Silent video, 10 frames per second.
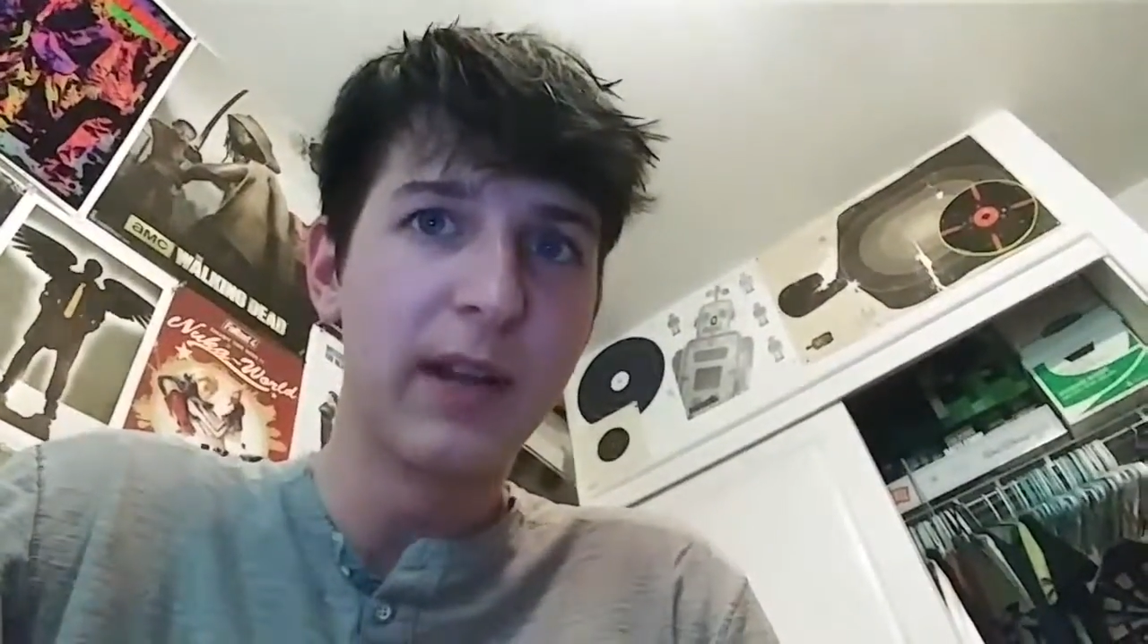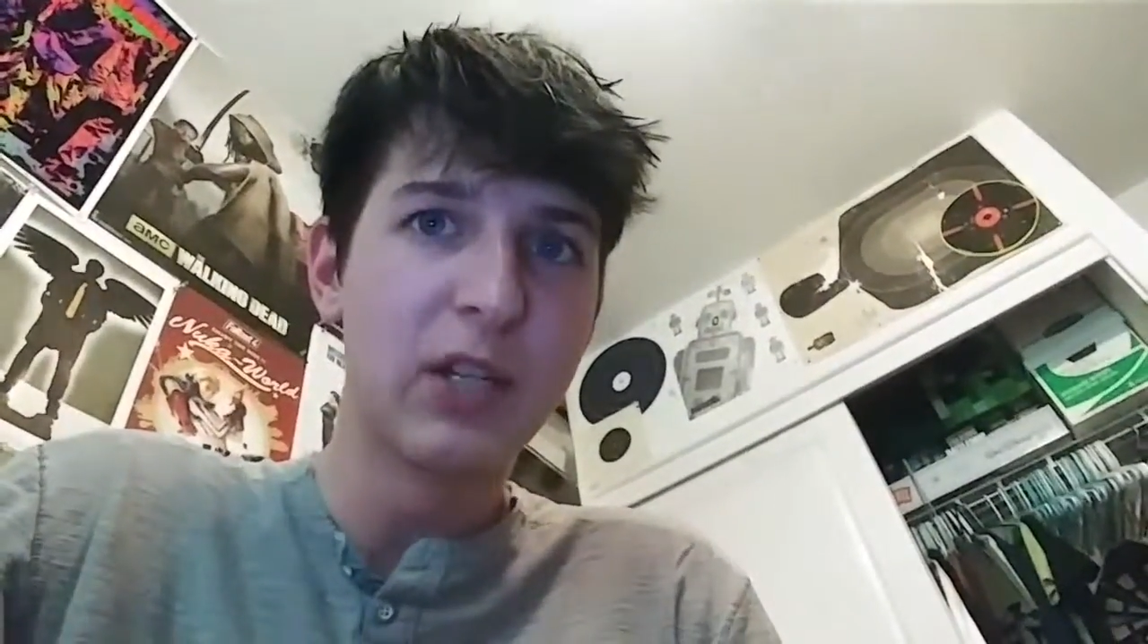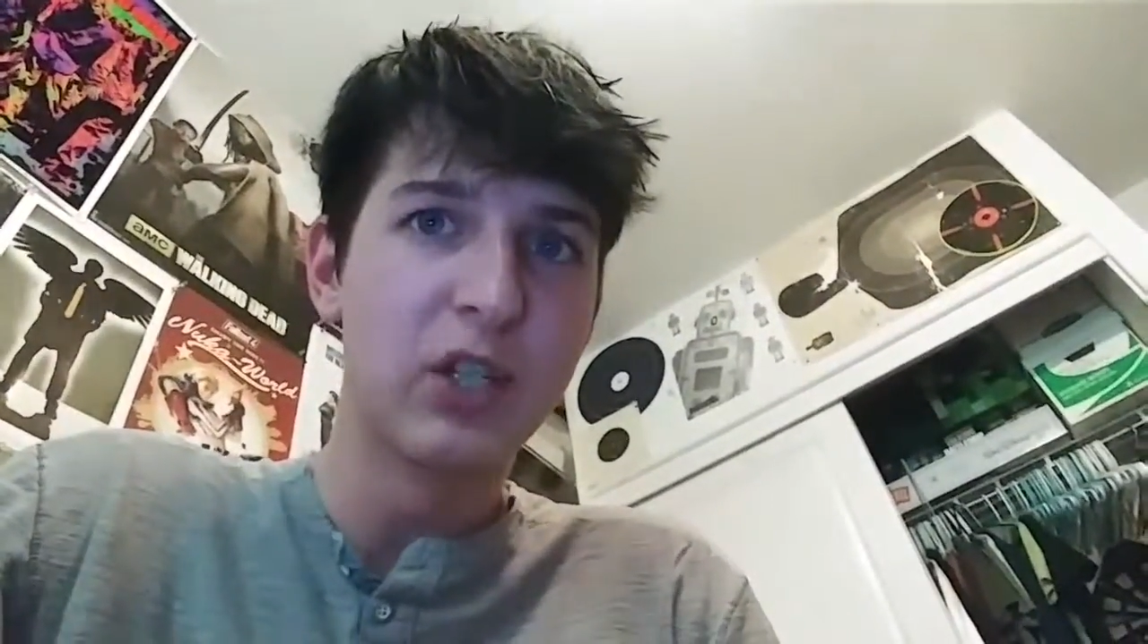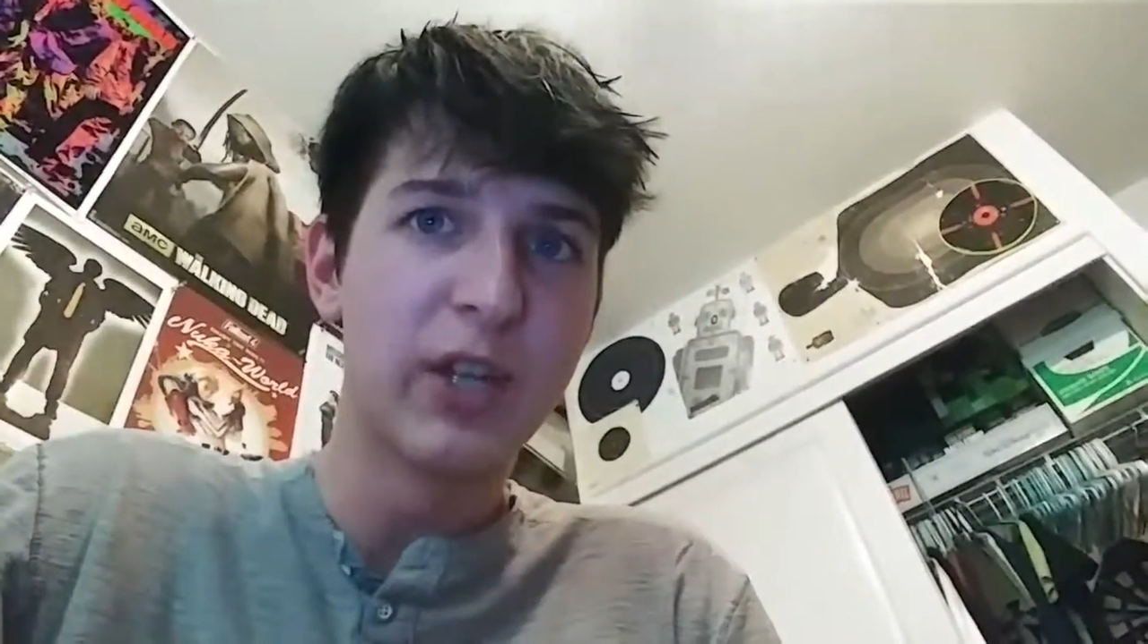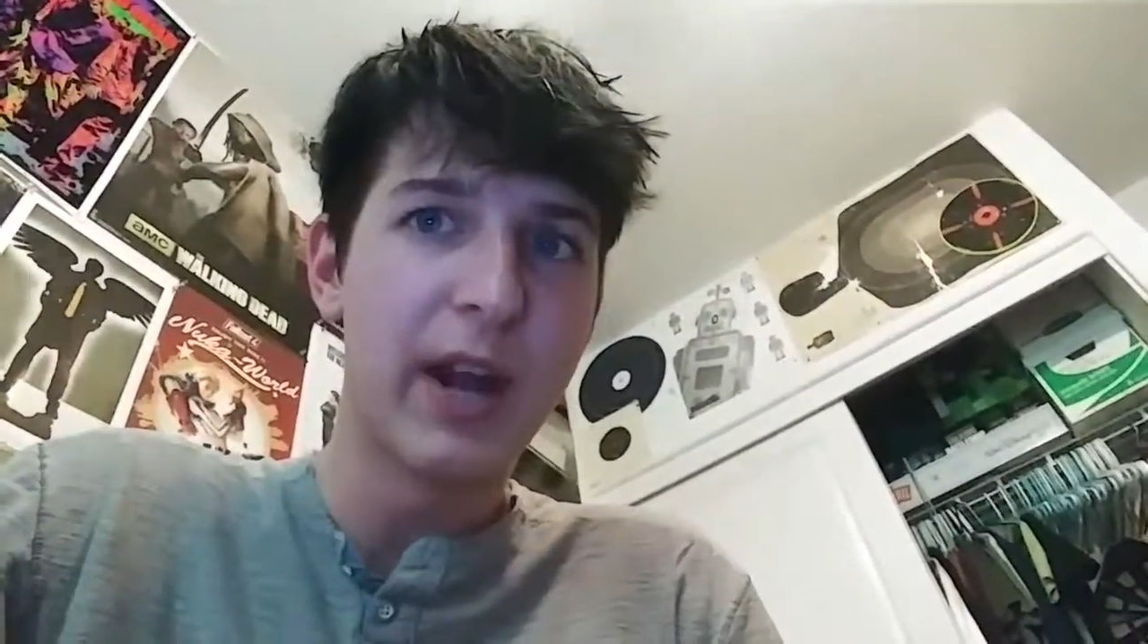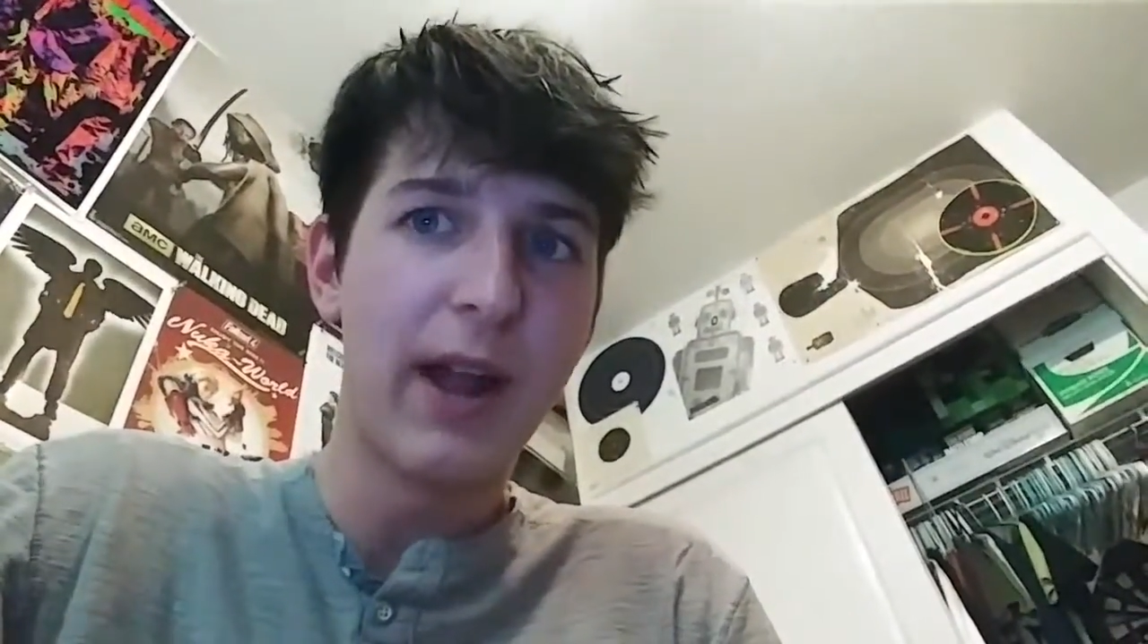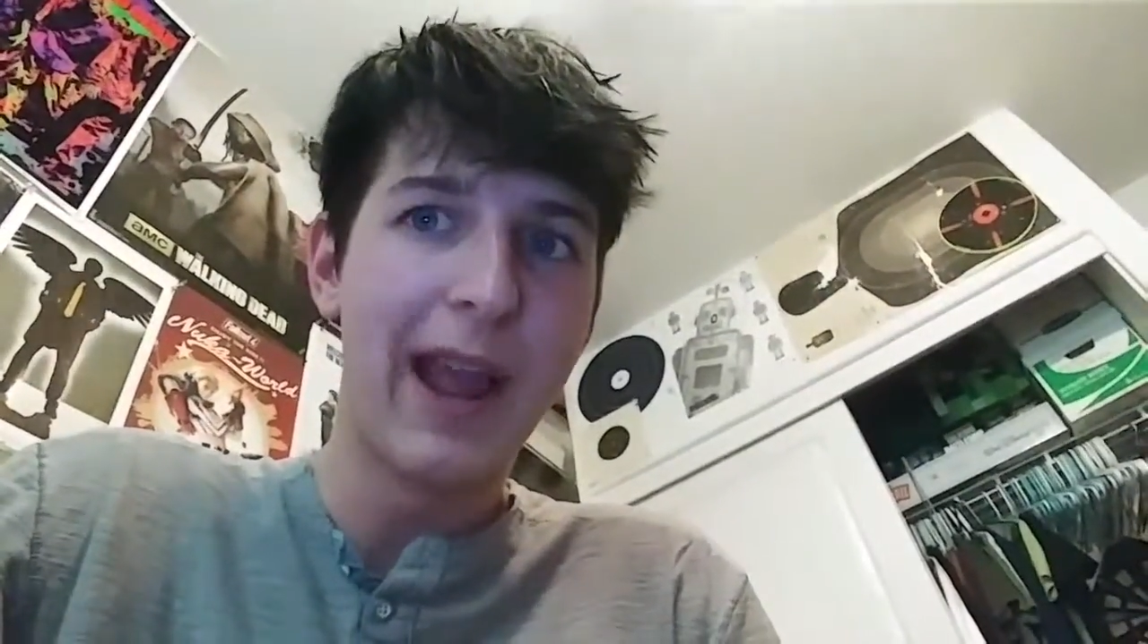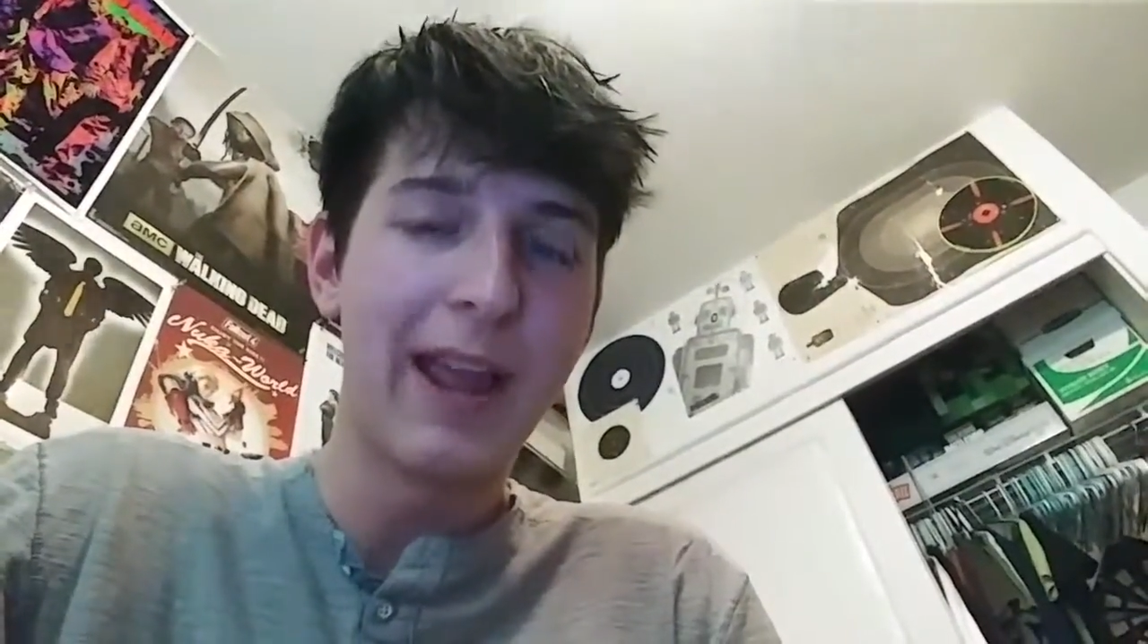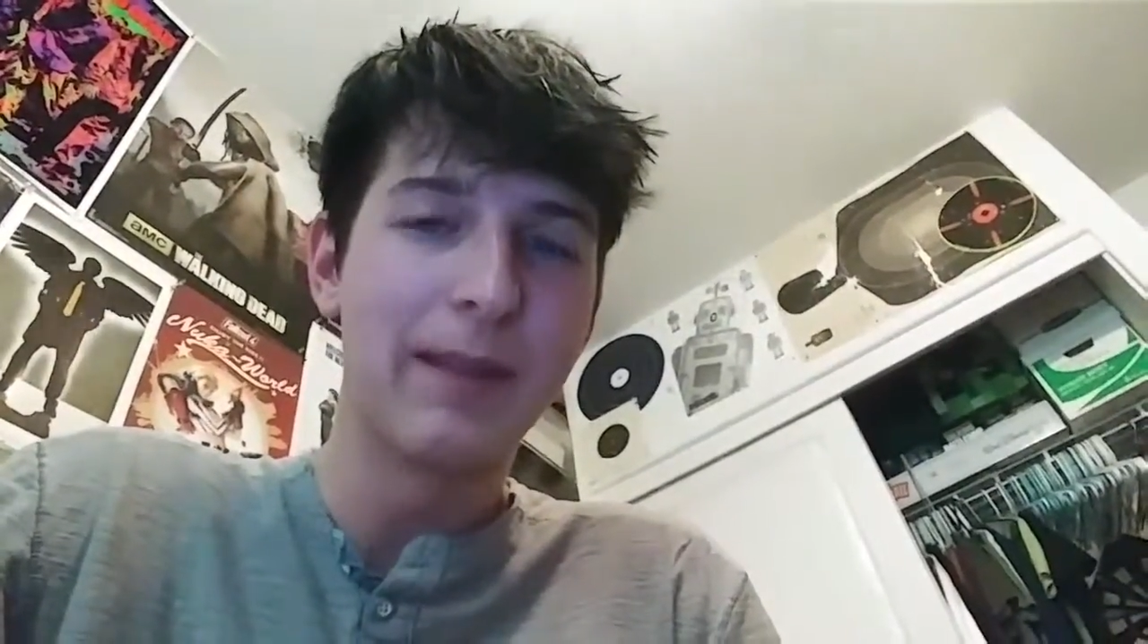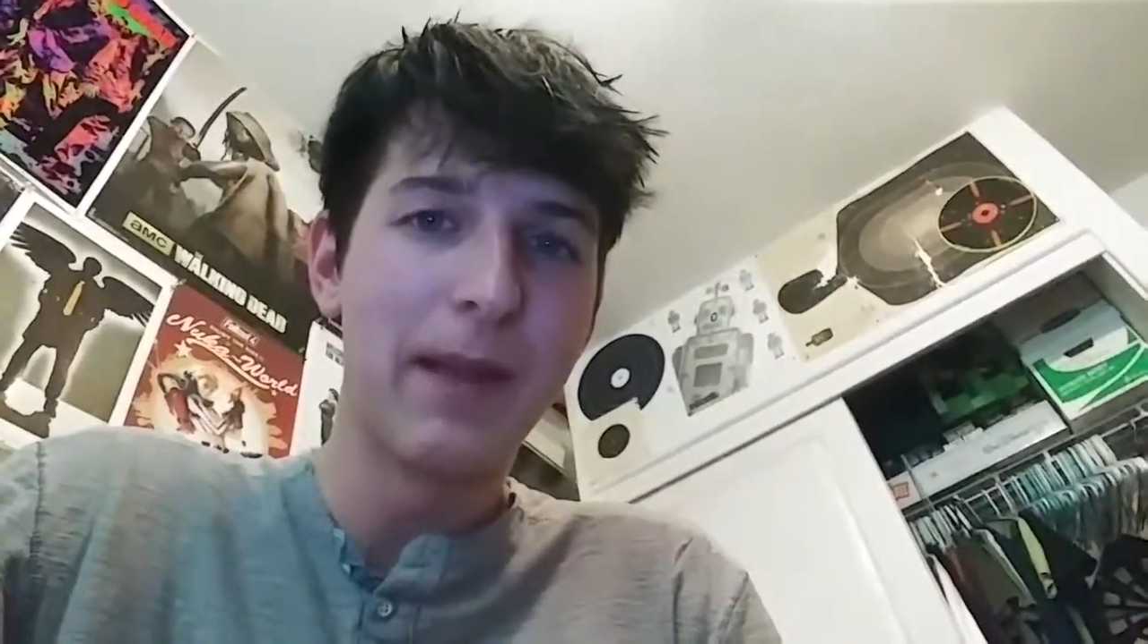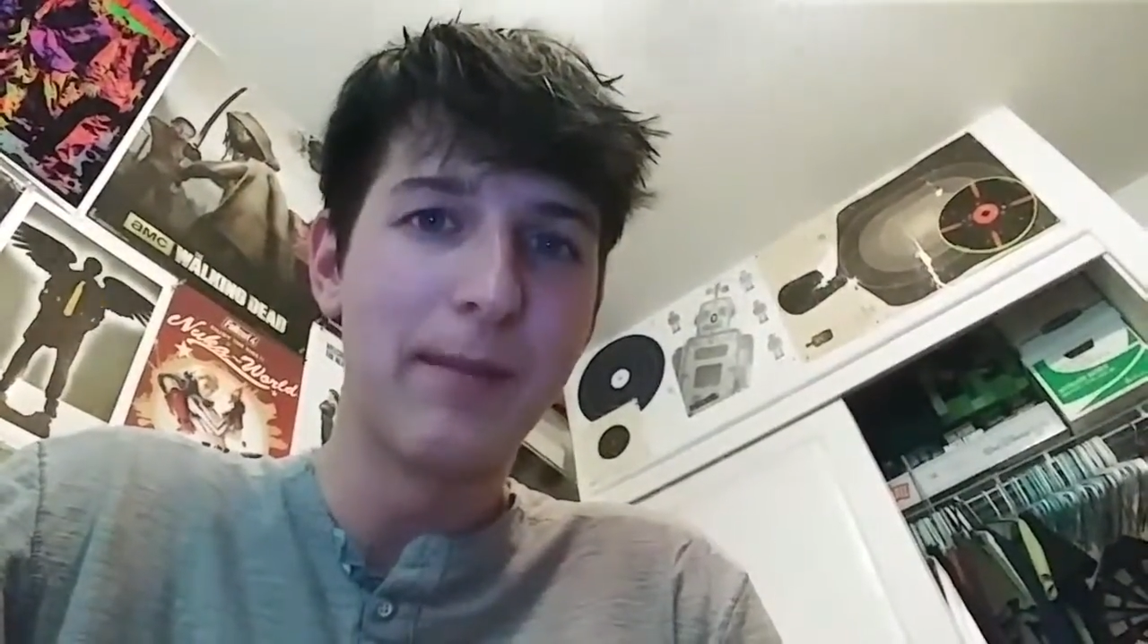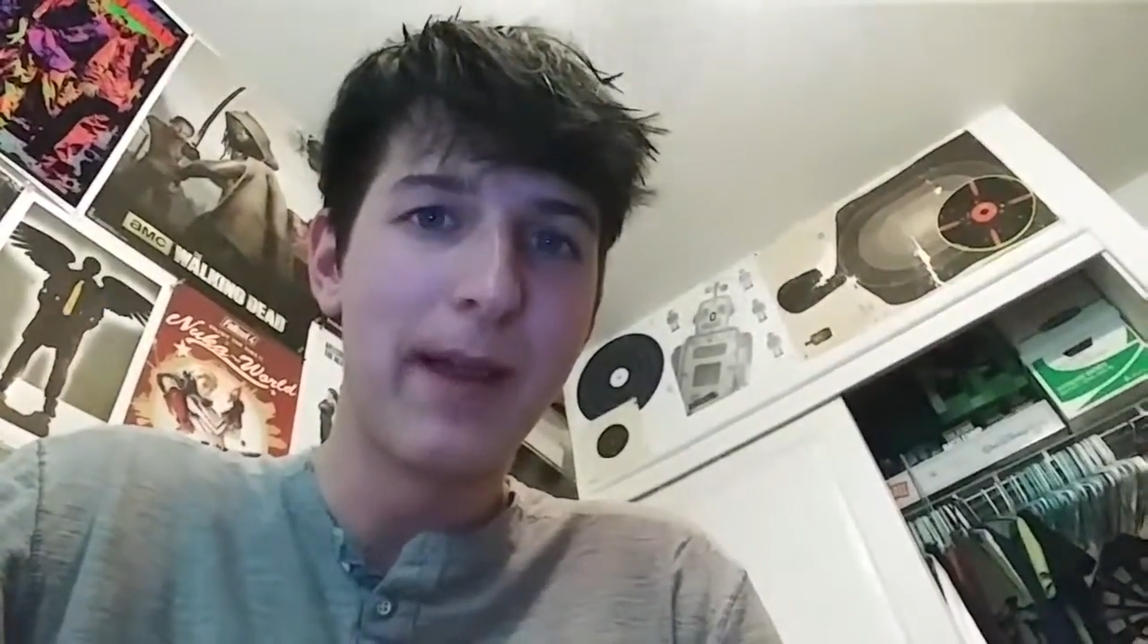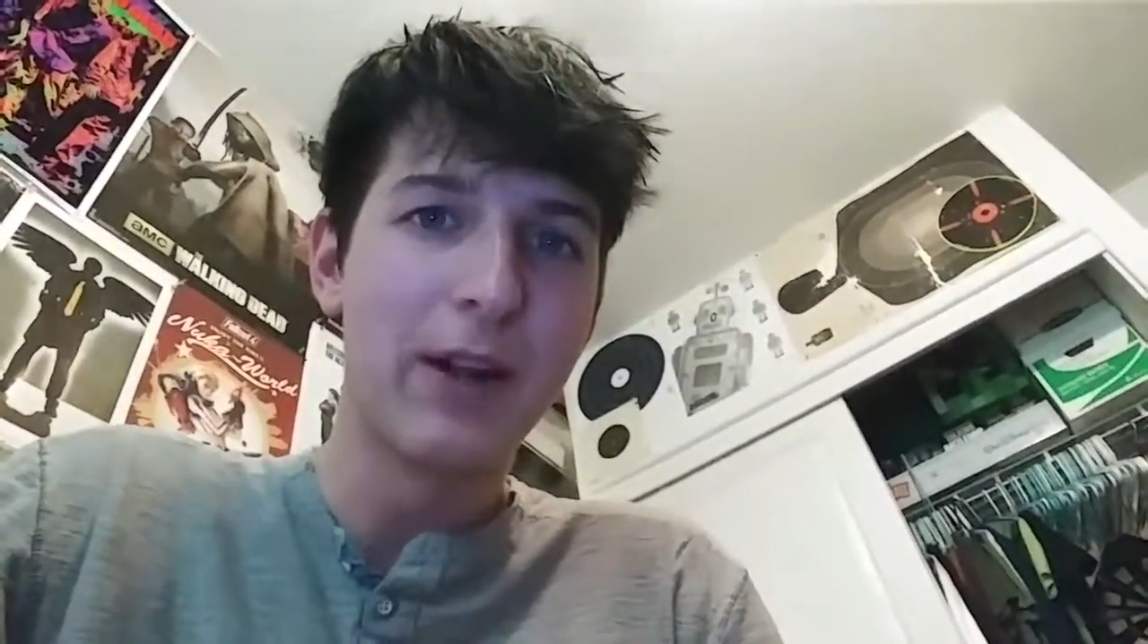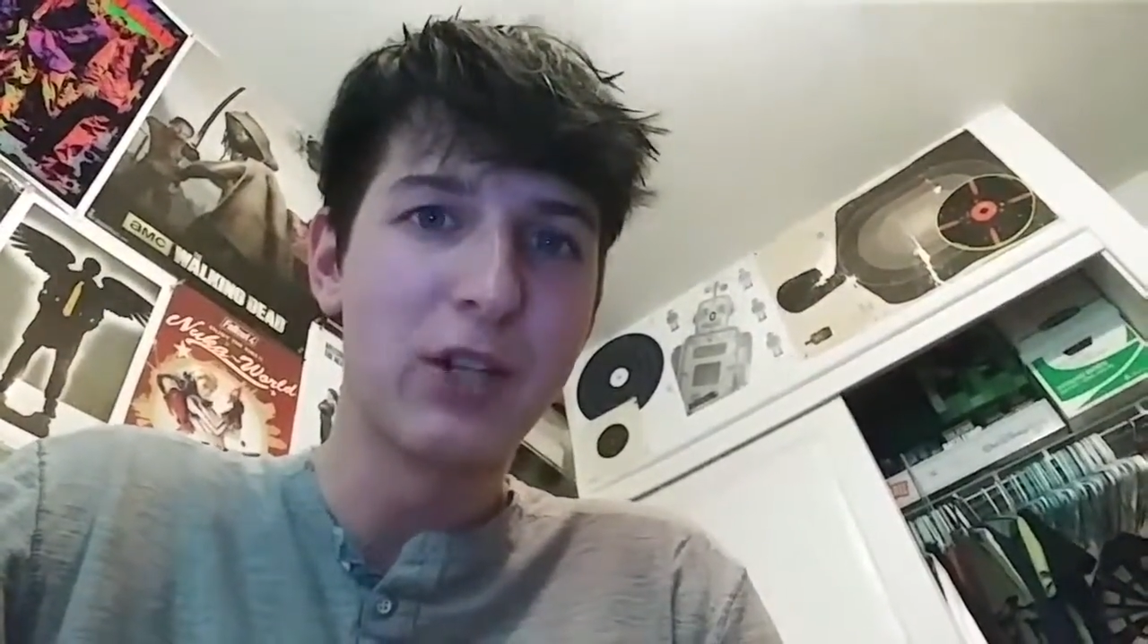Nation channel and the Maid Manor